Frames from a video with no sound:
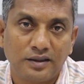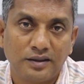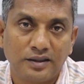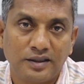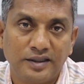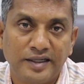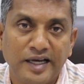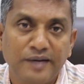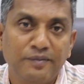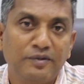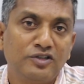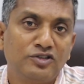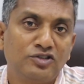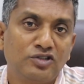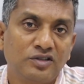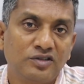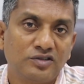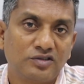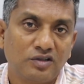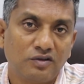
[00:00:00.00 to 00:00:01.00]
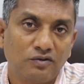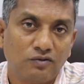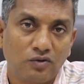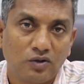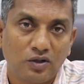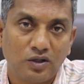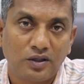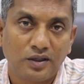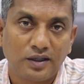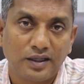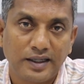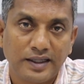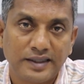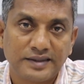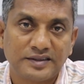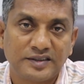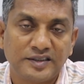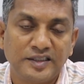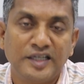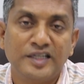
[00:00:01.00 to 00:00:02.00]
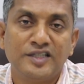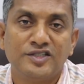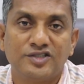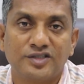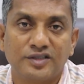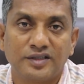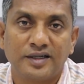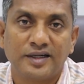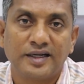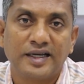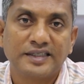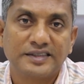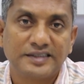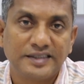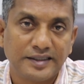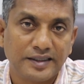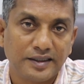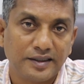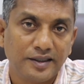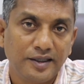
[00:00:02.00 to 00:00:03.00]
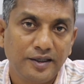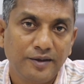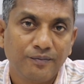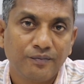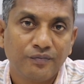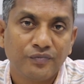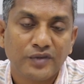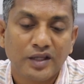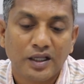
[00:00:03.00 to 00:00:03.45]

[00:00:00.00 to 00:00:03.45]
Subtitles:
the dimensions of war has changed drastically.